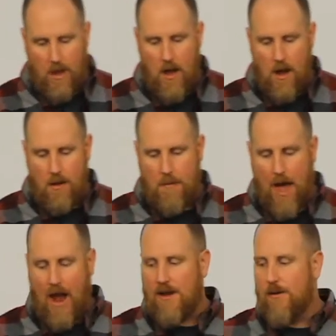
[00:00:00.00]

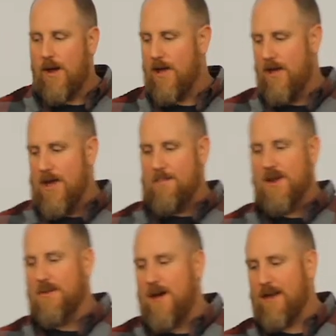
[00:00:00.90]
I knew,
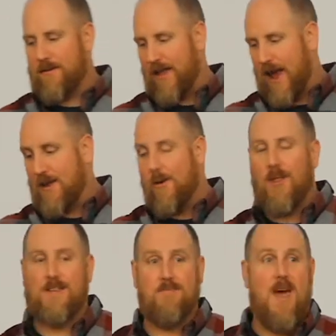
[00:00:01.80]
being a pastor, like I know
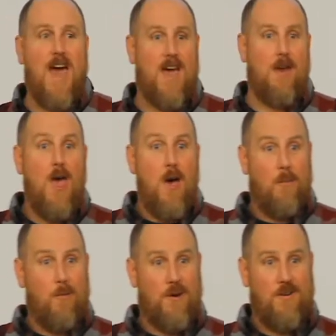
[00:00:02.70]
that's bad,
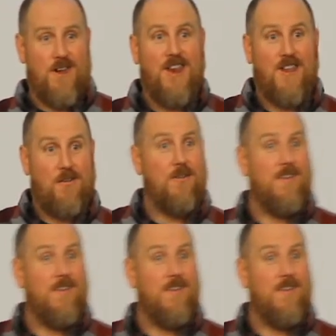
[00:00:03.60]
but when you're in it,